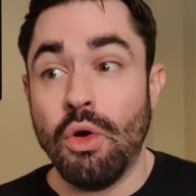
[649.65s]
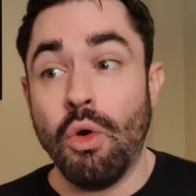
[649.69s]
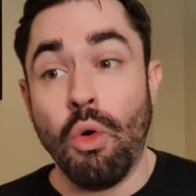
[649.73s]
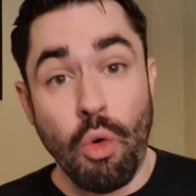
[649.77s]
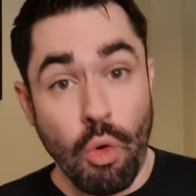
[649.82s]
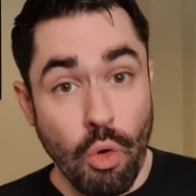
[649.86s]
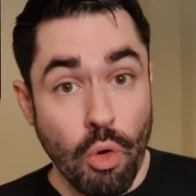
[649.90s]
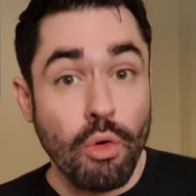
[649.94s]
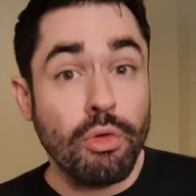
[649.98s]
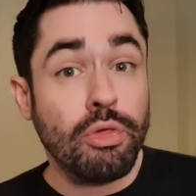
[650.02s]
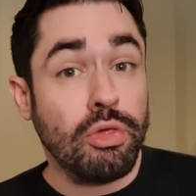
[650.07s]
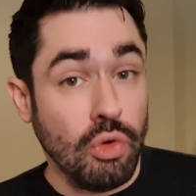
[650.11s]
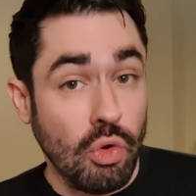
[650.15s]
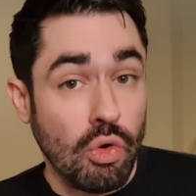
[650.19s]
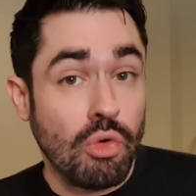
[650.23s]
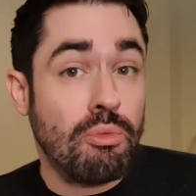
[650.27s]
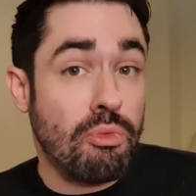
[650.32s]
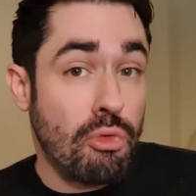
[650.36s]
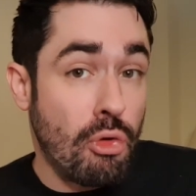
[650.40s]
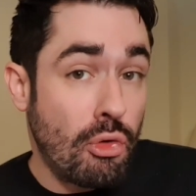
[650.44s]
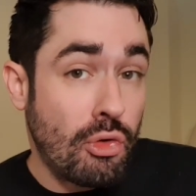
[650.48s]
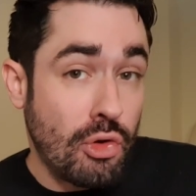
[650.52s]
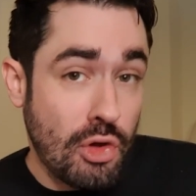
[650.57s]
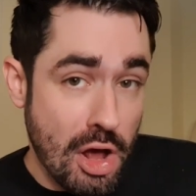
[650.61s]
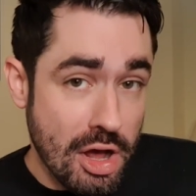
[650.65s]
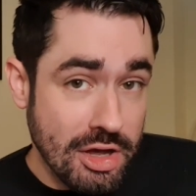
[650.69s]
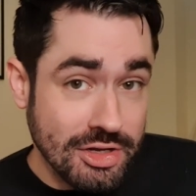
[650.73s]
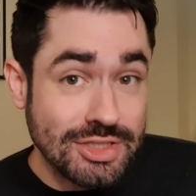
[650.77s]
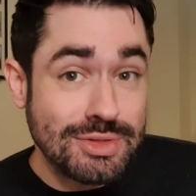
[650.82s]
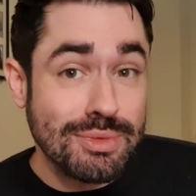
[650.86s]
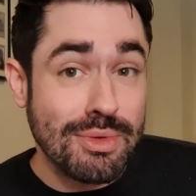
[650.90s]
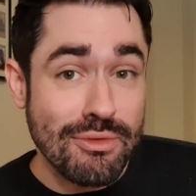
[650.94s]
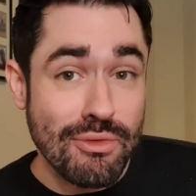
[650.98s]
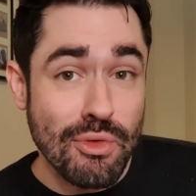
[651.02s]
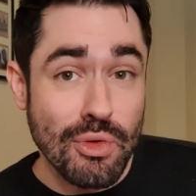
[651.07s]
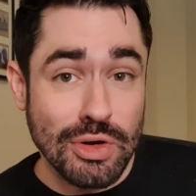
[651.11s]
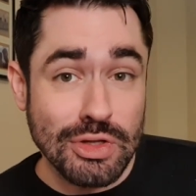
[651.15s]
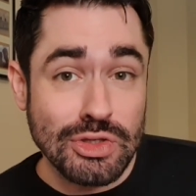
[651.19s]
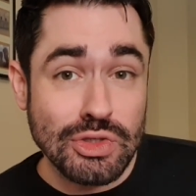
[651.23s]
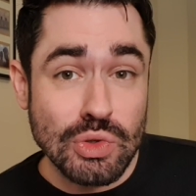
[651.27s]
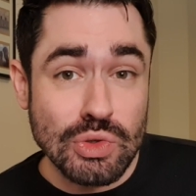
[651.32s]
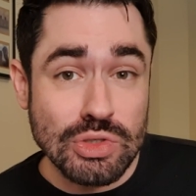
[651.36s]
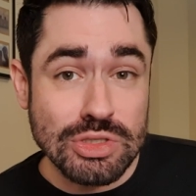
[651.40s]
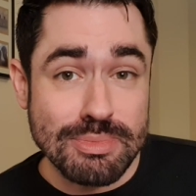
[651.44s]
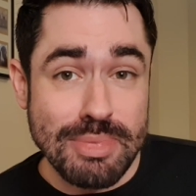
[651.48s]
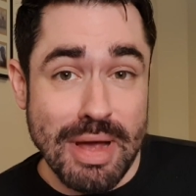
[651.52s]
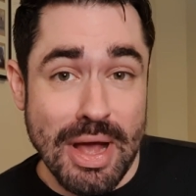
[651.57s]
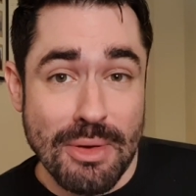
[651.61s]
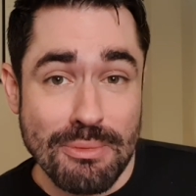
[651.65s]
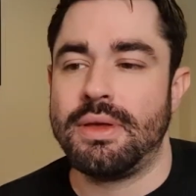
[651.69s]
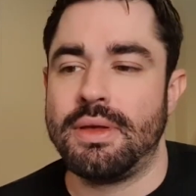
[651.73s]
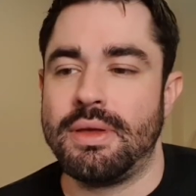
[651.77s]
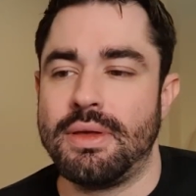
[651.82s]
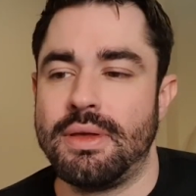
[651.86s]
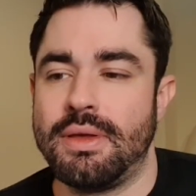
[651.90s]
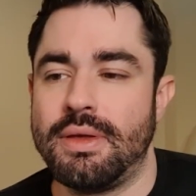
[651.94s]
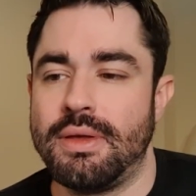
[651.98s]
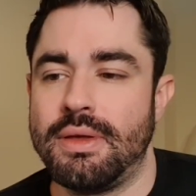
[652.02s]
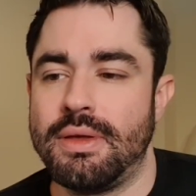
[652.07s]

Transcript: or thought broadcast that we've already talked about.